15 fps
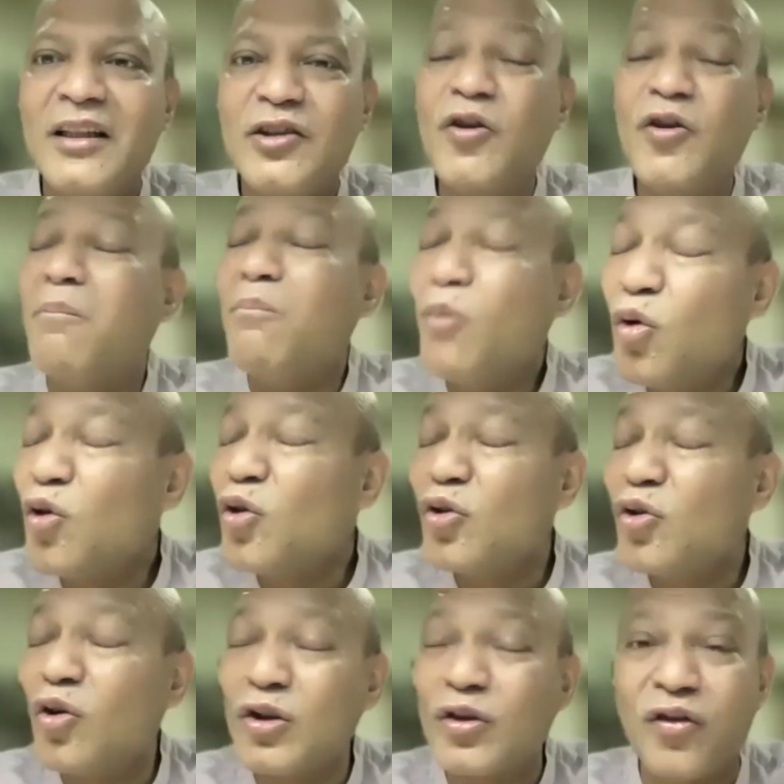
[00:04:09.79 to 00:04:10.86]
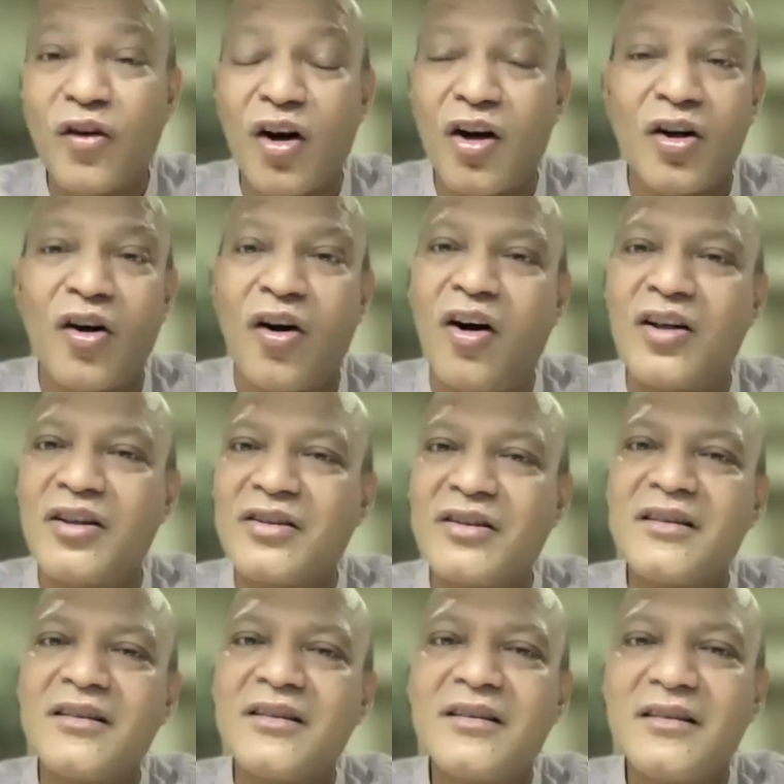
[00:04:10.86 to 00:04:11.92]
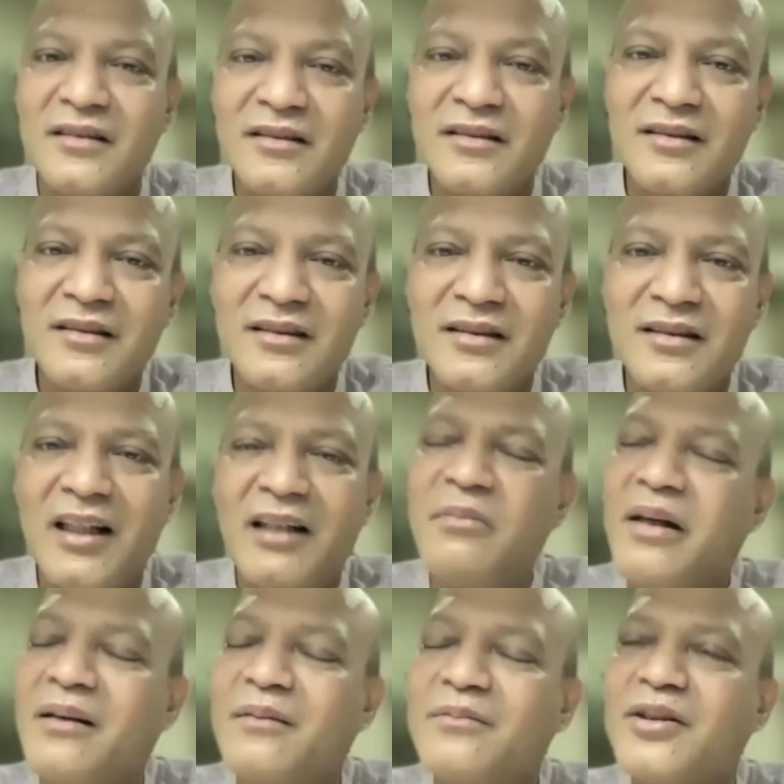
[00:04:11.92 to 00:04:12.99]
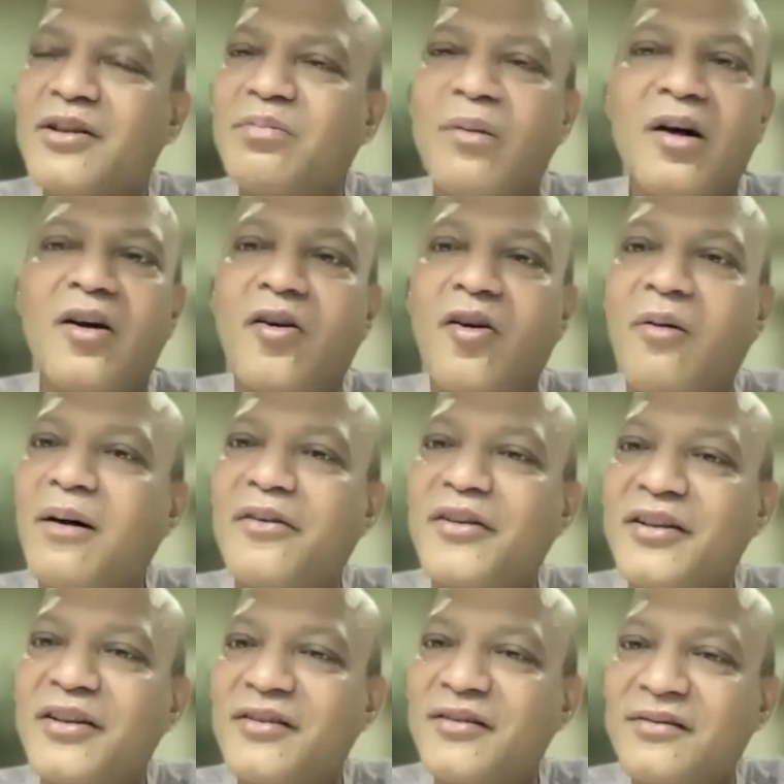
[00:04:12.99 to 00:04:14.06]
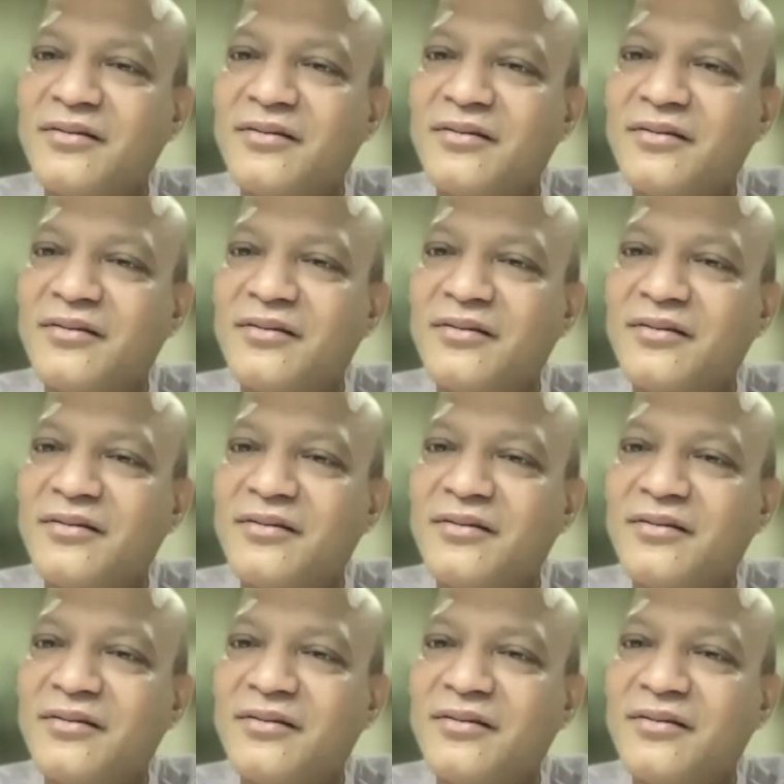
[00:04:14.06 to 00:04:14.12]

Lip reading: Your mood goes for a toss. It becomes a small trauma for you.